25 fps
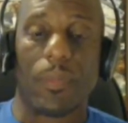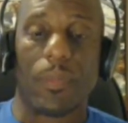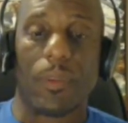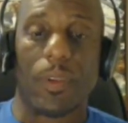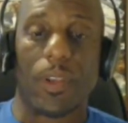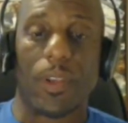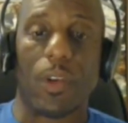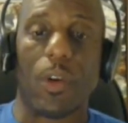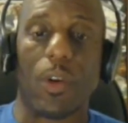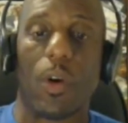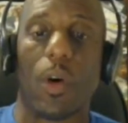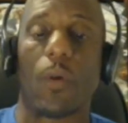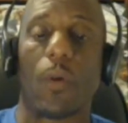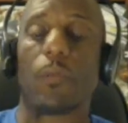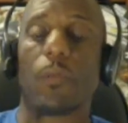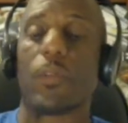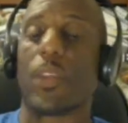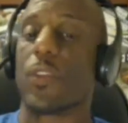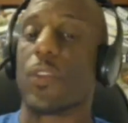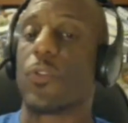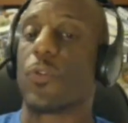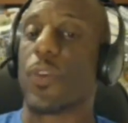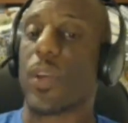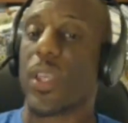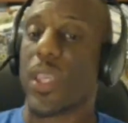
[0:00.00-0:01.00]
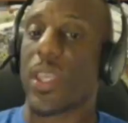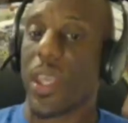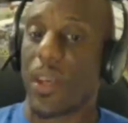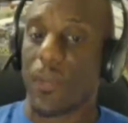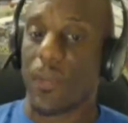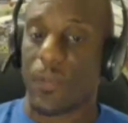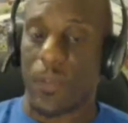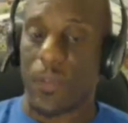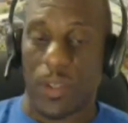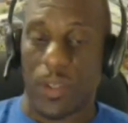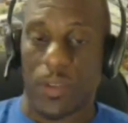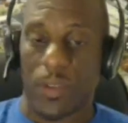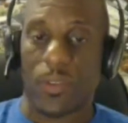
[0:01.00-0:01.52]
You know, this
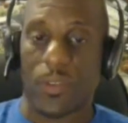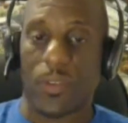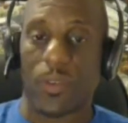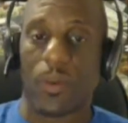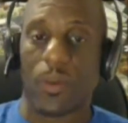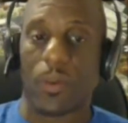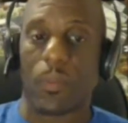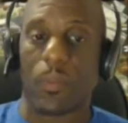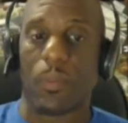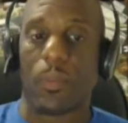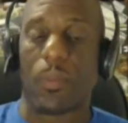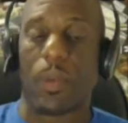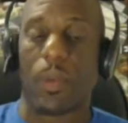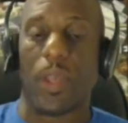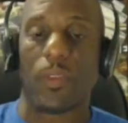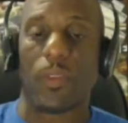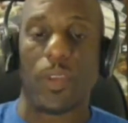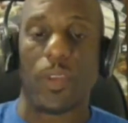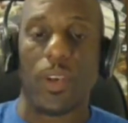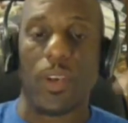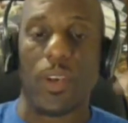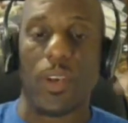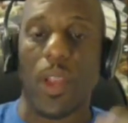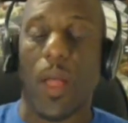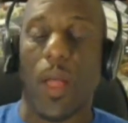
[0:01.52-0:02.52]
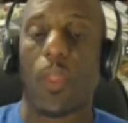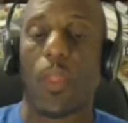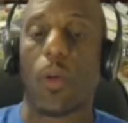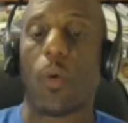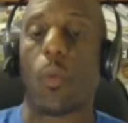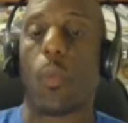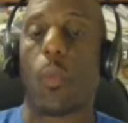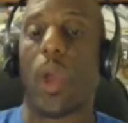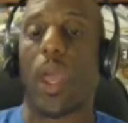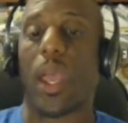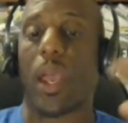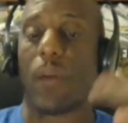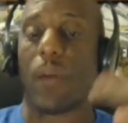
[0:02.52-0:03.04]
forgiveness is another
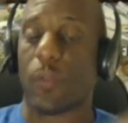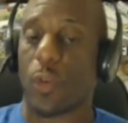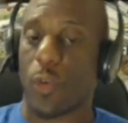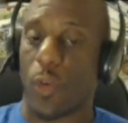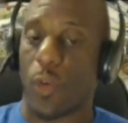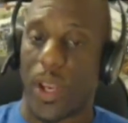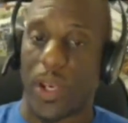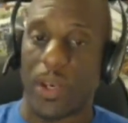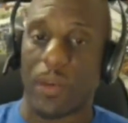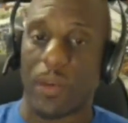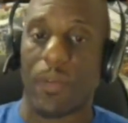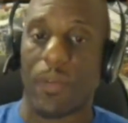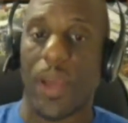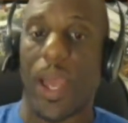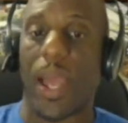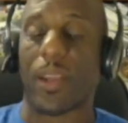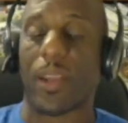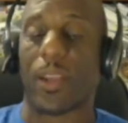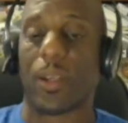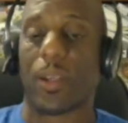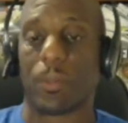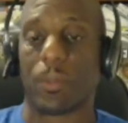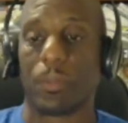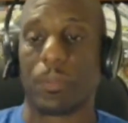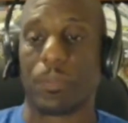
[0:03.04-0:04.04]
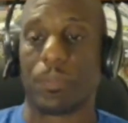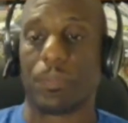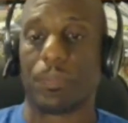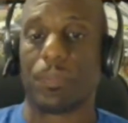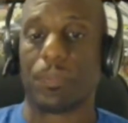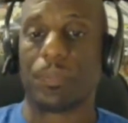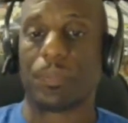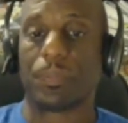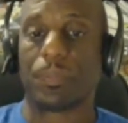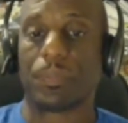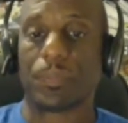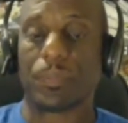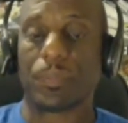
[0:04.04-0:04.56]
way of creating a vacuum.
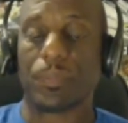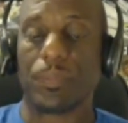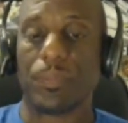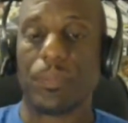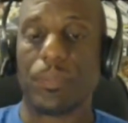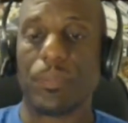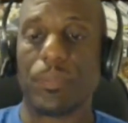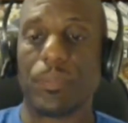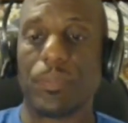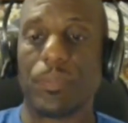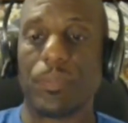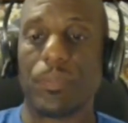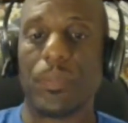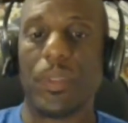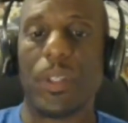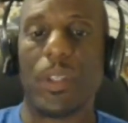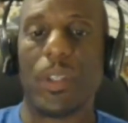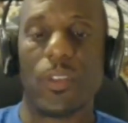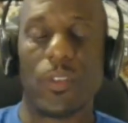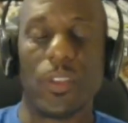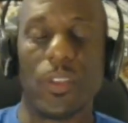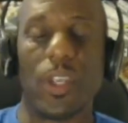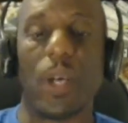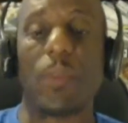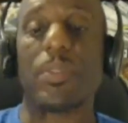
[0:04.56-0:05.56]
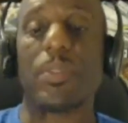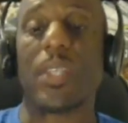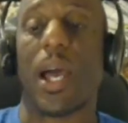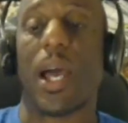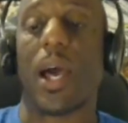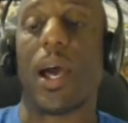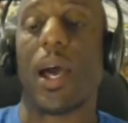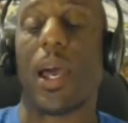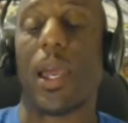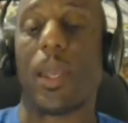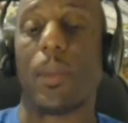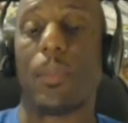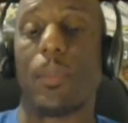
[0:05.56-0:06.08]

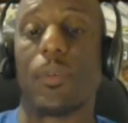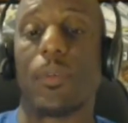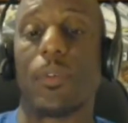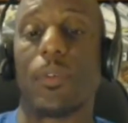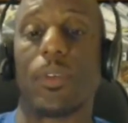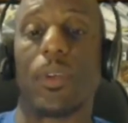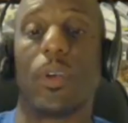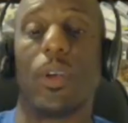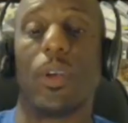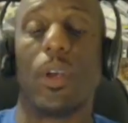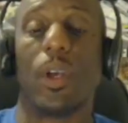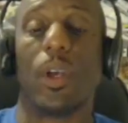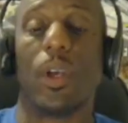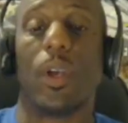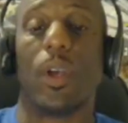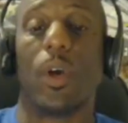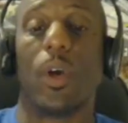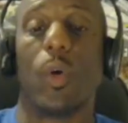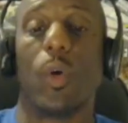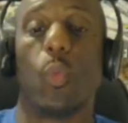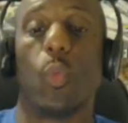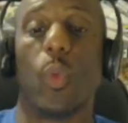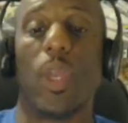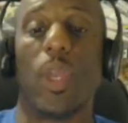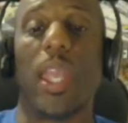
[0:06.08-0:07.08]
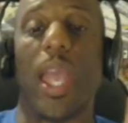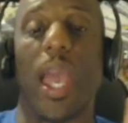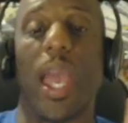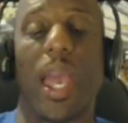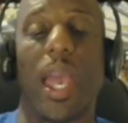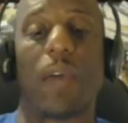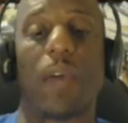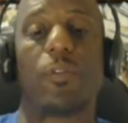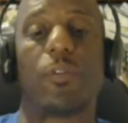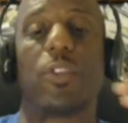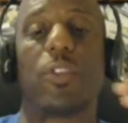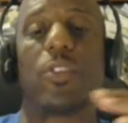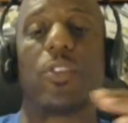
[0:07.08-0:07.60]
Sometimes we
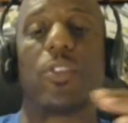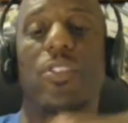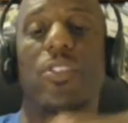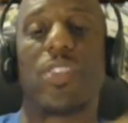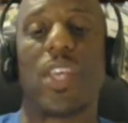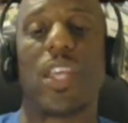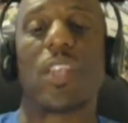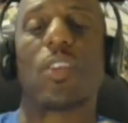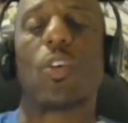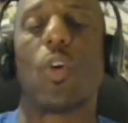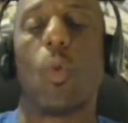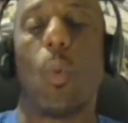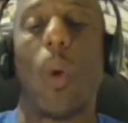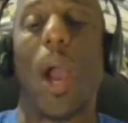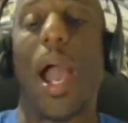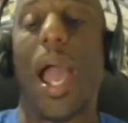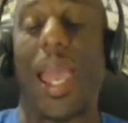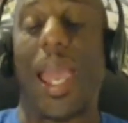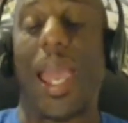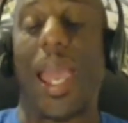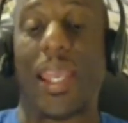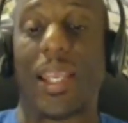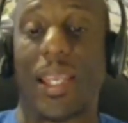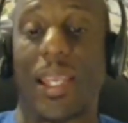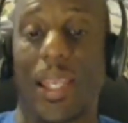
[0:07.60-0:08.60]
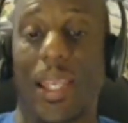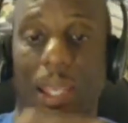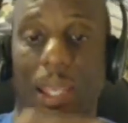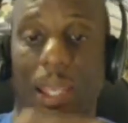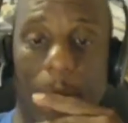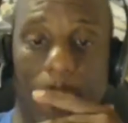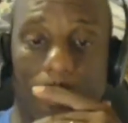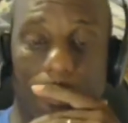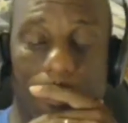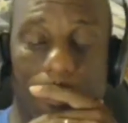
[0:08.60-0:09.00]
have to sit quietly